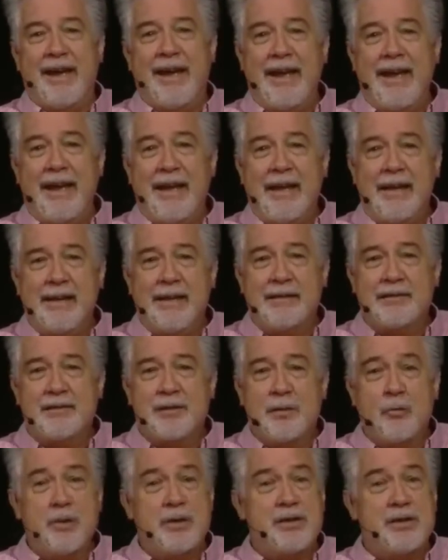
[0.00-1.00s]
And so
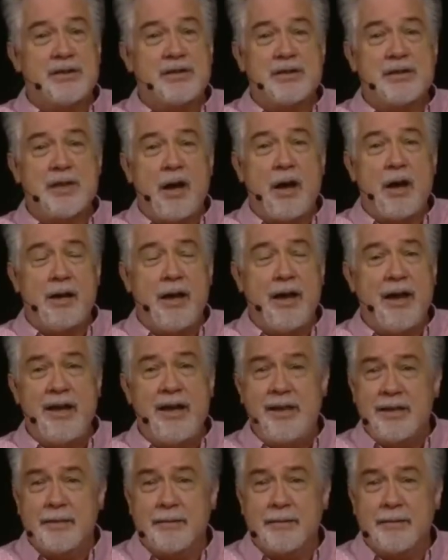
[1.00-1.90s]
we just thought, hey,